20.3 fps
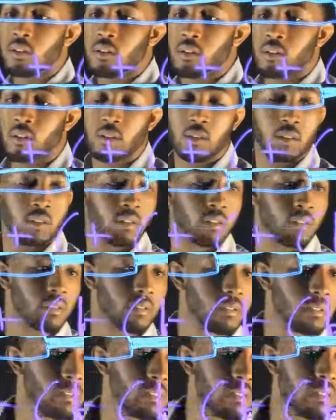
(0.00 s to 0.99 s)
Now, the
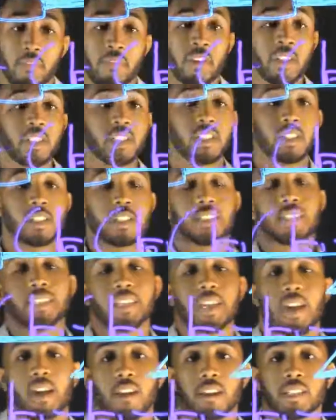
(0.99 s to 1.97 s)
coefficients just tell us
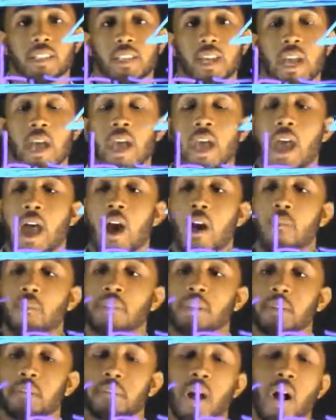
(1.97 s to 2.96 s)
how many
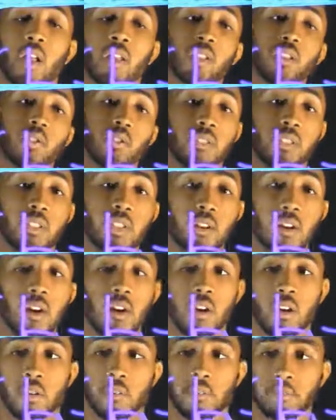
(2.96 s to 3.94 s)
molecules there are.
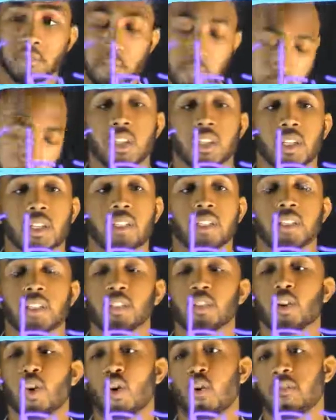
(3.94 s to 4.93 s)
We adjust these
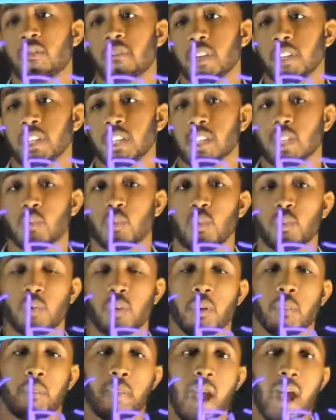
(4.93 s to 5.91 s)
coefficients when we're
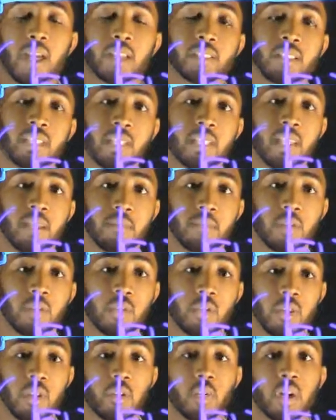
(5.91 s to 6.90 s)
balancing chemical
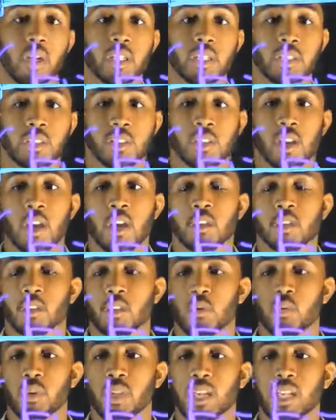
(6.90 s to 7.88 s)
equations so that we can
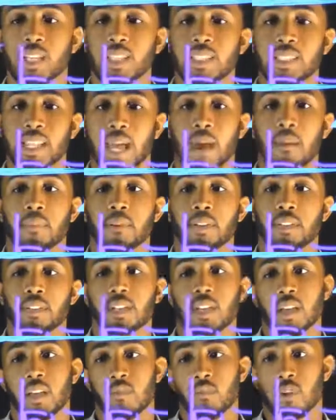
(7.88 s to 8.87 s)
establish a
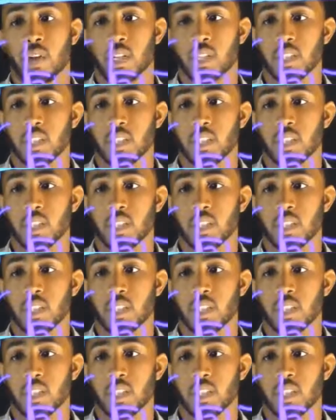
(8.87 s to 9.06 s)
ratio.